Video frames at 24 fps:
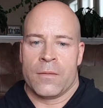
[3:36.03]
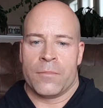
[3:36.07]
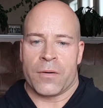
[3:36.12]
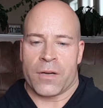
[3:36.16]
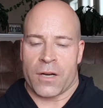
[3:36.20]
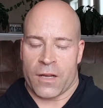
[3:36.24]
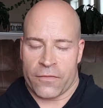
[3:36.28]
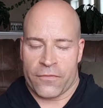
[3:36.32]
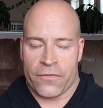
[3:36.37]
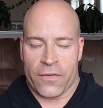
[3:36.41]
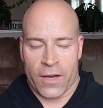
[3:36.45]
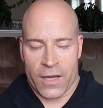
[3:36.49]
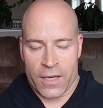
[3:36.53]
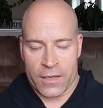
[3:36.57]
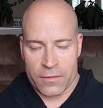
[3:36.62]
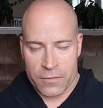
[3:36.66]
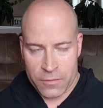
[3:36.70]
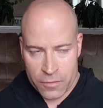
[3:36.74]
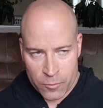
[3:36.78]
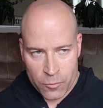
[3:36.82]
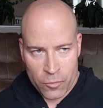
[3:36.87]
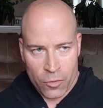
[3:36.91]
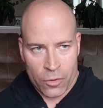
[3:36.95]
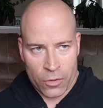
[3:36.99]
but I
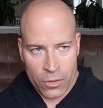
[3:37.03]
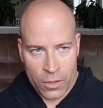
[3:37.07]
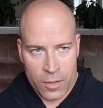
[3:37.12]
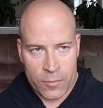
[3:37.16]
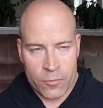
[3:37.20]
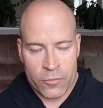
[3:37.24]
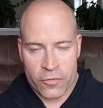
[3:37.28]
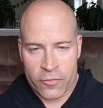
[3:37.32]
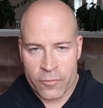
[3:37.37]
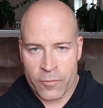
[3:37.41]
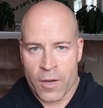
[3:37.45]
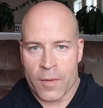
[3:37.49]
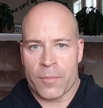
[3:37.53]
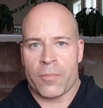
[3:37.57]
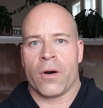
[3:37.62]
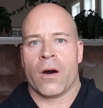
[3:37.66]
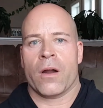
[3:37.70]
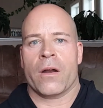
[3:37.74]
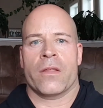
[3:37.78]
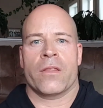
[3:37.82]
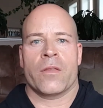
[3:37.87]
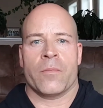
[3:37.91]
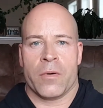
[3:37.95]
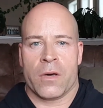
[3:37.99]
find the more I move my
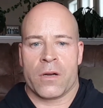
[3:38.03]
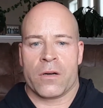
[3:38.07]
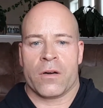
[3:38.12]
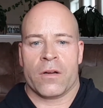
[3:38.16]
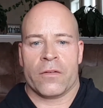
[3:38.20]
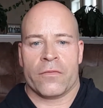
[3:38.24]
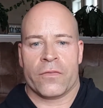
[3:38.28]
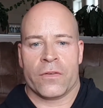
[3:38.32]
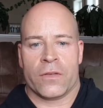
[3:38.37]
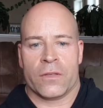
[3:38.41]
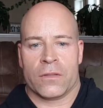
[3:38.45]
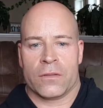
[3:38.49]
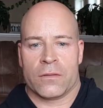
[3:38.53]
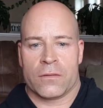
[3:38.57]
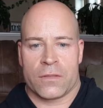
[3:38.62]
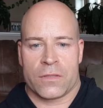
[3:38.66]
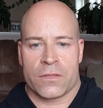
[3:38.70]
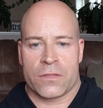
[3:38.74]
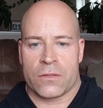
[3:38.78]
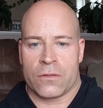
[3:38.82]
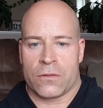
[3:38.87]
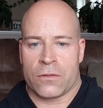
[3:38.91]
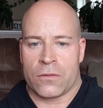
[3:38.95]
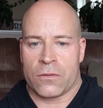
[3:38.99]
body, the better I feel.
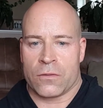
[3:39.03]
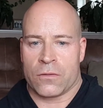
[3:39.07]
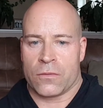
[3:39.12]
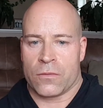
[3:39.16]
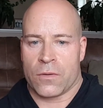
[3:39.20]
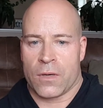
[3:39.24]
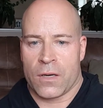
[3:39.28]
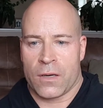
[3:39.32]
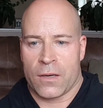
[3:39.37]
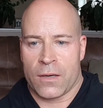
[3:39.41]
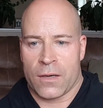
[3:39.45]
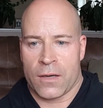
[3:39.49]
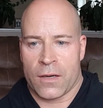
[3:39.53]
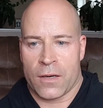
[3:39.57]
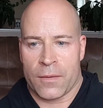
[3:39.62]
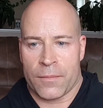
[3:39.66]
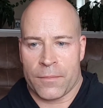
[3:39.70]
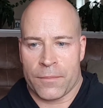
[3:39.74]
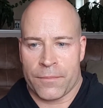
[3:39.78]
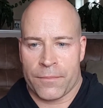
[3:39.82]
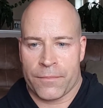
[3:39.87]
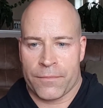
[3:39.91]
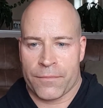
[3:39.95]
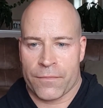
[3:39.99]

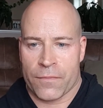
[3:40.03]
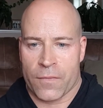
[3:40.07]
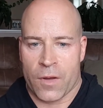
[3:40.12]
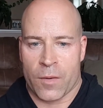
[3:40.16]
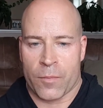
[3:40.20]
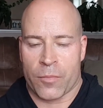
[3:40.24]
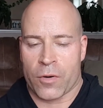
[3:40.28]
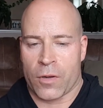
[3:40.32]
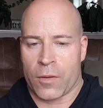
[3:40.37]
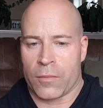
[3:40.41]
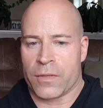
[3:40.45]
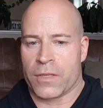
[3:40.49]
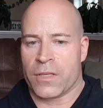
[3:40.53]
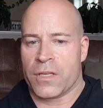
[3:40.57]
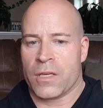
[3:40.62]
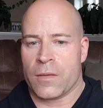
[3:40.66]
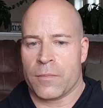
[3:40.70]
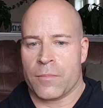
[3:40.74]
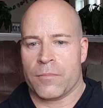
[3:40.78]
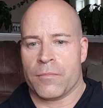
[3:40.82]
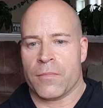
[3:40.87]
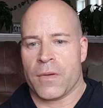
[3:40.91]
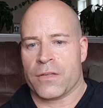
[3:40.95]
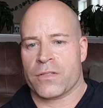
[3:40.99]
So I'll probably
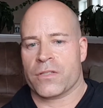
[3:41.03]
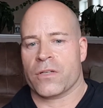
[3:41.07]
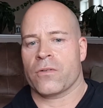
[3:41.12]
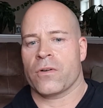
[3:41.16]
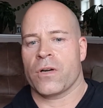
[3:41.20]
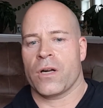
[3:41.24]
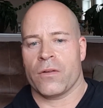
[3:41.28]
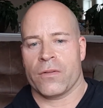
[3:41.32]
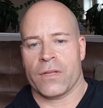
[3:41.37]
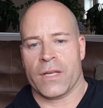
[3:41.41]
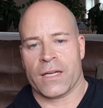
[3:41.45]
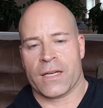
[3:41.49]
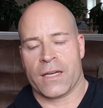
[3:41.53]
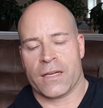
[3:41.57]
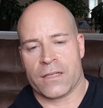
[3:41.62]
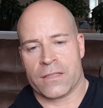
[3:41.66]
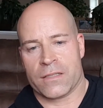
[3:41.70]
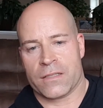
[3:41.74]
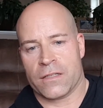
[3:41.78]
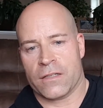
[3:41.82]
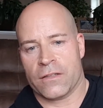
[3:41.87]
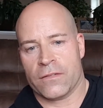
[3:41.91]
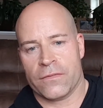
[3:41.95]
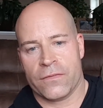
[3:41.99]
keep messing around with that kind
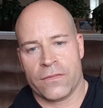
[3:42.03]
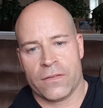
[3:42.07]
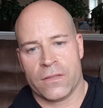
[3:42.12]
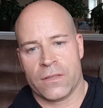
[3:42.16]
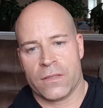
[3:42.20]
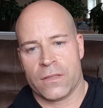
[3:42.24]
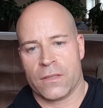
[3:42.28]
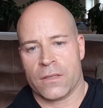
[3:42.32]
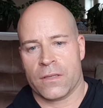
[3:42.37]
of stuff.